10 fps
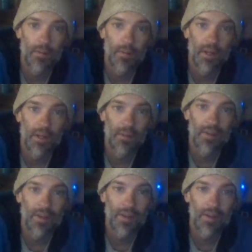I love how
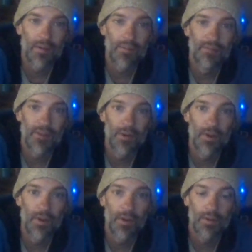they call them
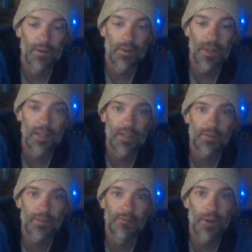photos. Amazing
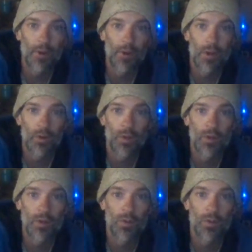
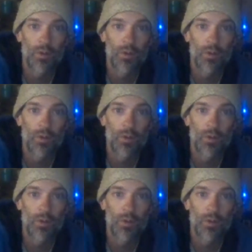photos.